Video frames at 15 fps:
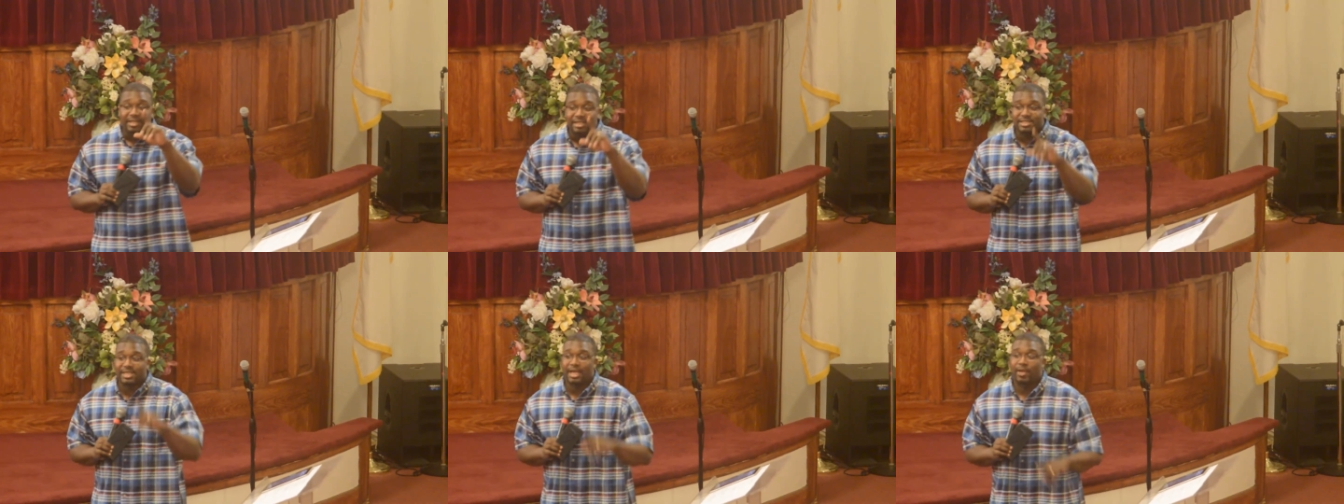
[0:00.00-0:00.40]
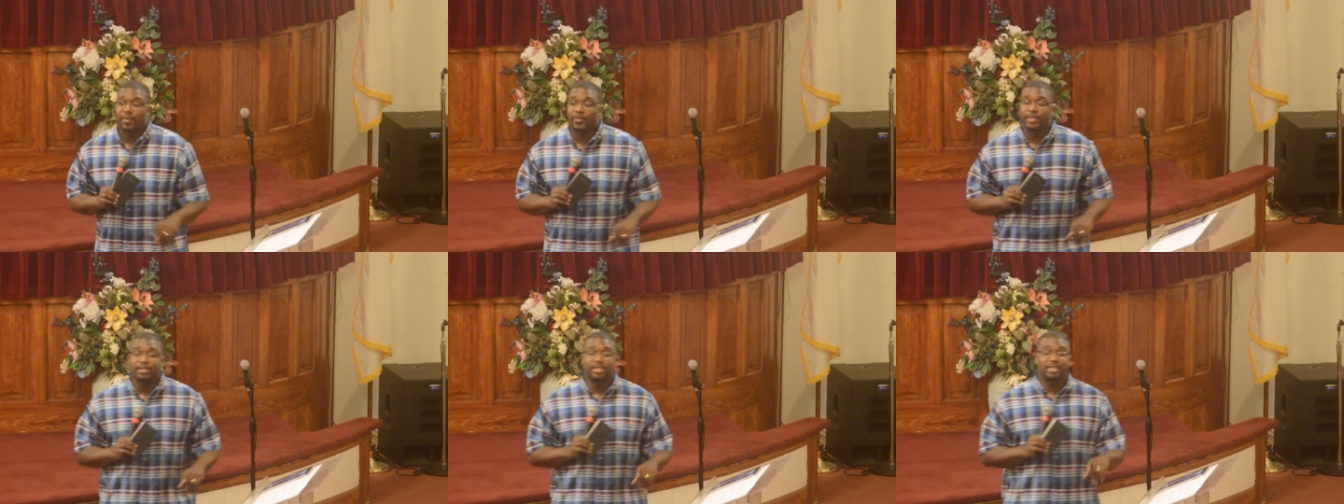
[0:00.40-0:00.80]
this
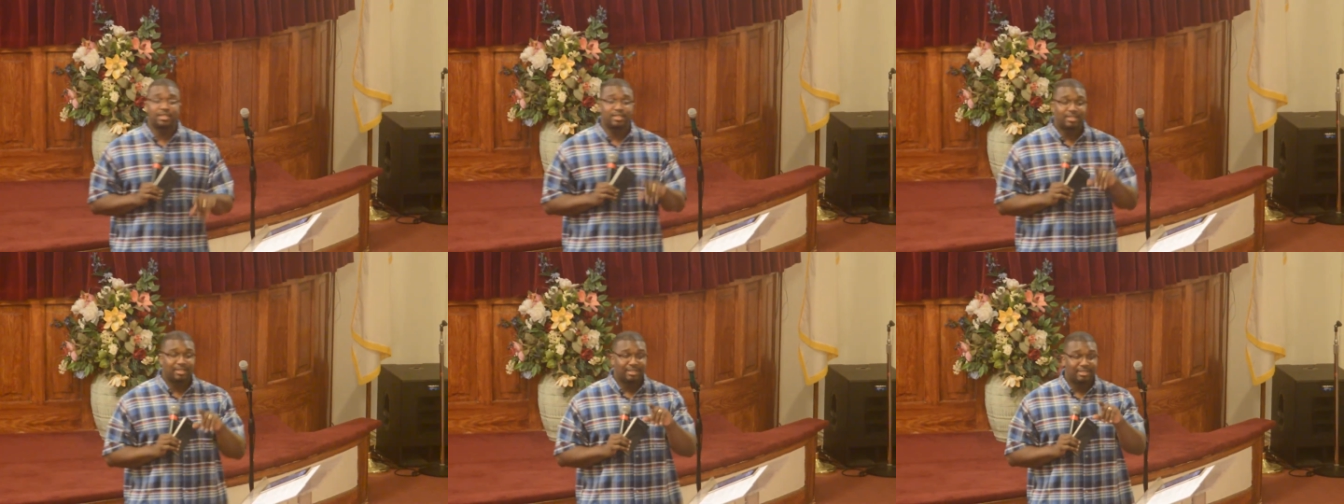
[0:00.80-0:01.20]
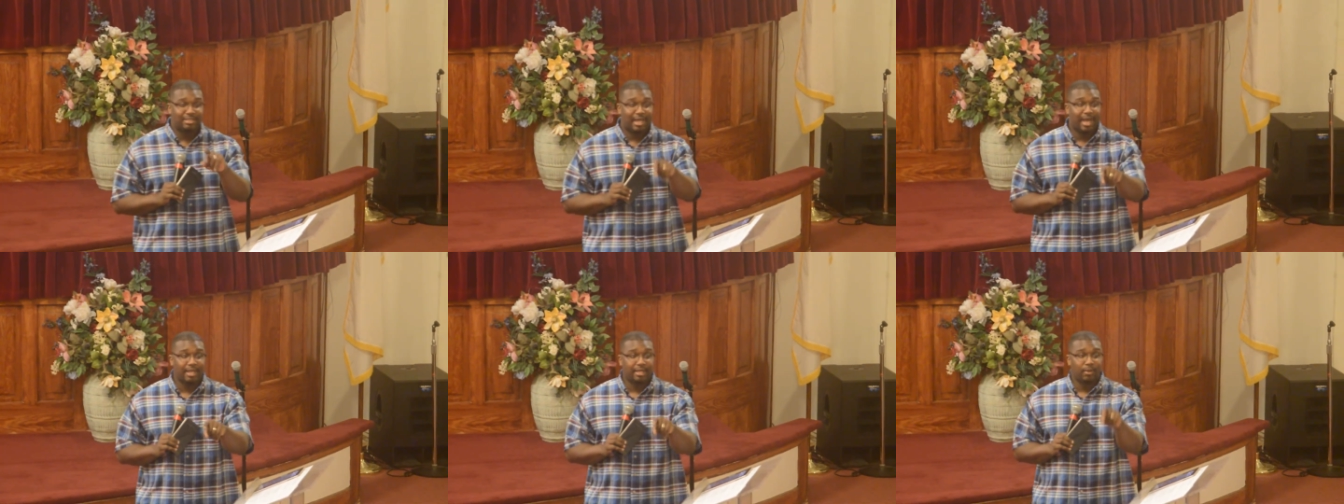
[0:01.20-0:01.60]
out. This is
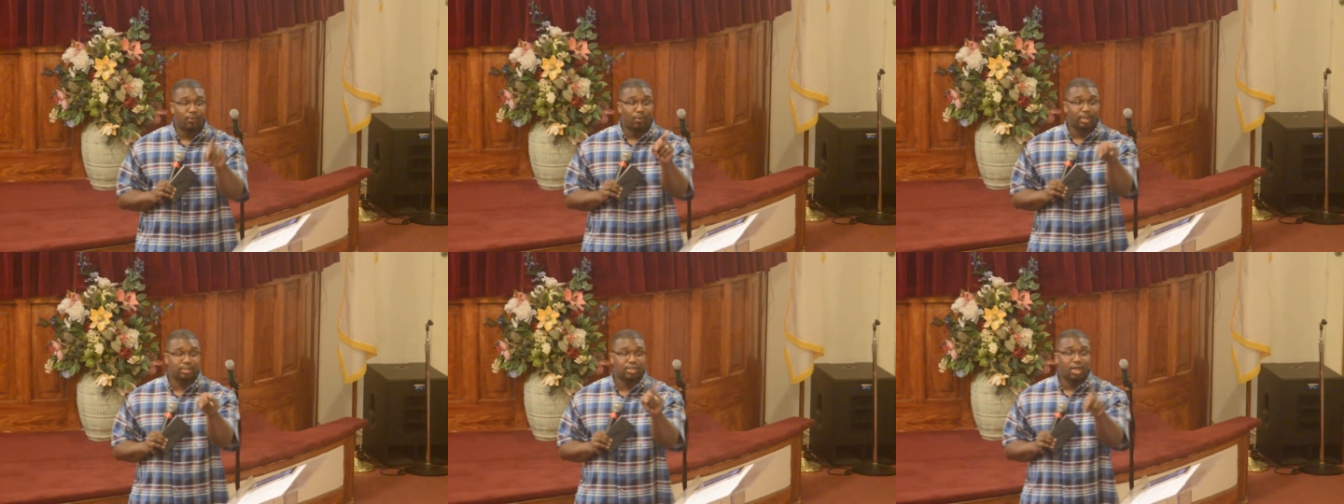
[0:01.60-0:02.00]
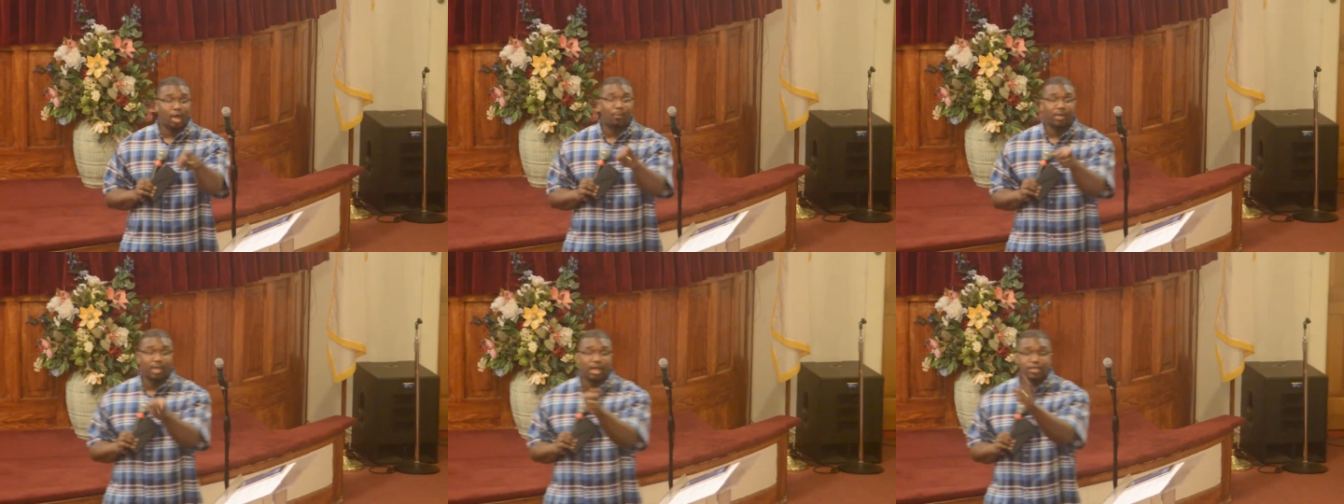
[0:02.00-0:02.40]
not
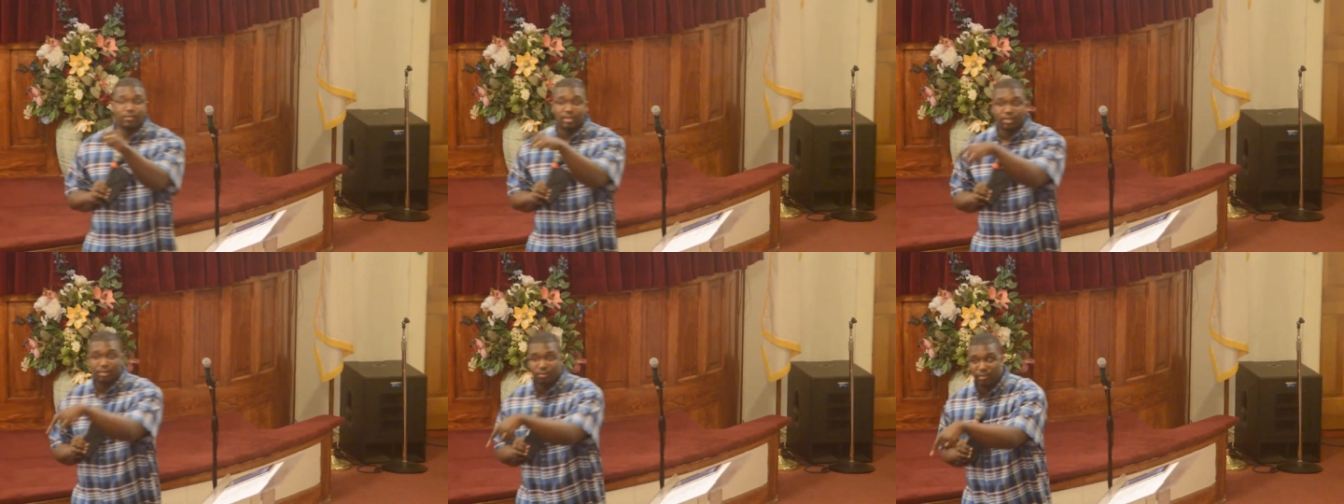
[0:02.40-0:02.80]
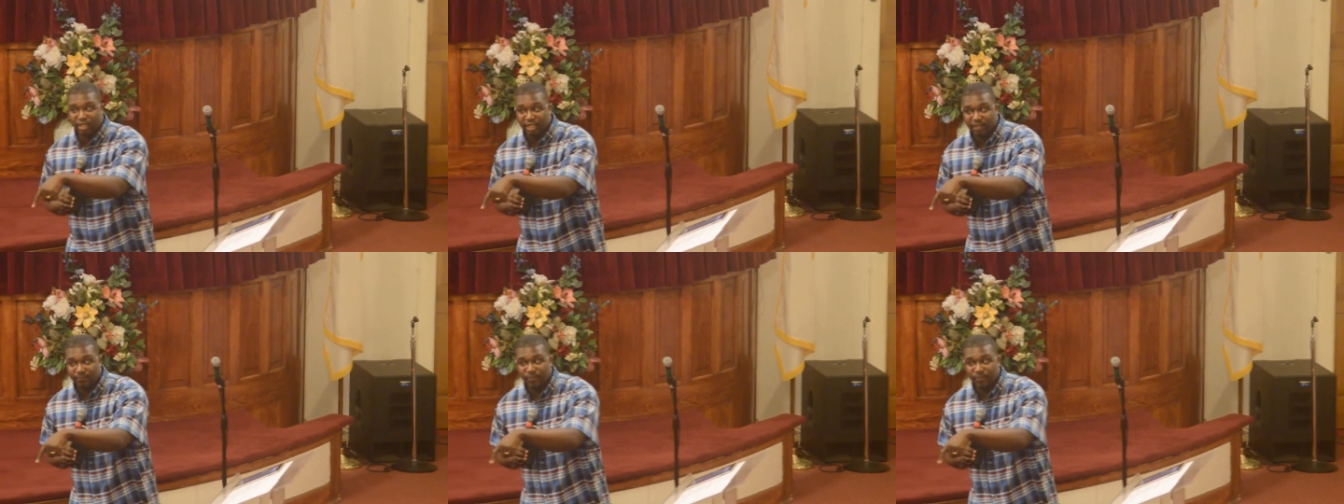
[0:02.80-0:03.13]
Psalm 103,